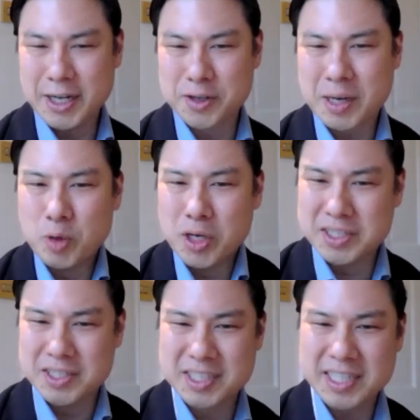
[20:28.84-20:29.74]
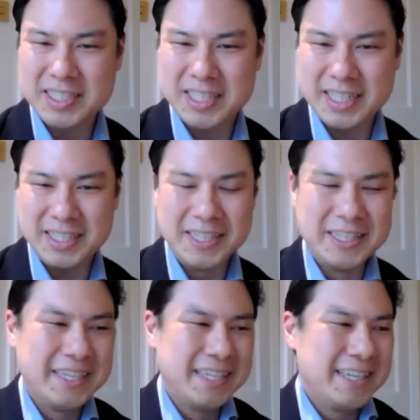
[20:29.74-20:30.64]
come work in the city
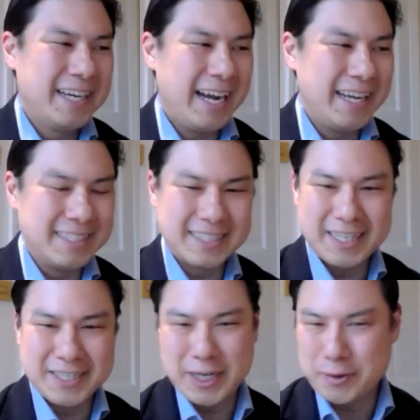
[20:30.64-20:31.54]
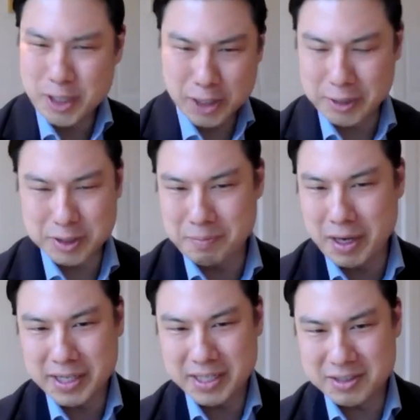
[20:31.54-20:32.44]
and earn loads of
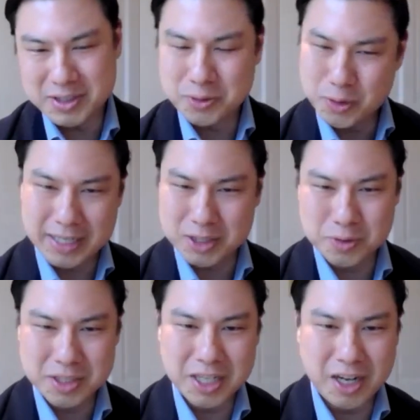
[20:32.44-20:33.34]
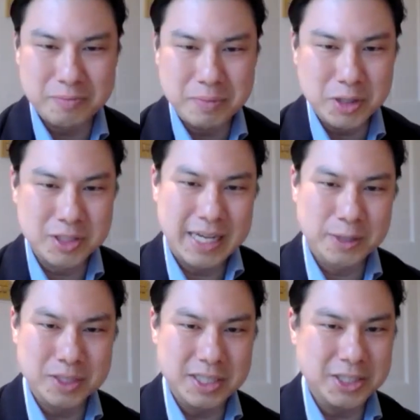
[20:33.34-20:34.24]
money and do all that sort of stuff, mergers and
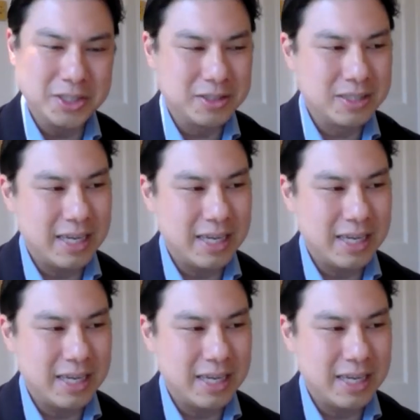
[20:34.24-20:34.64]
acquisitions.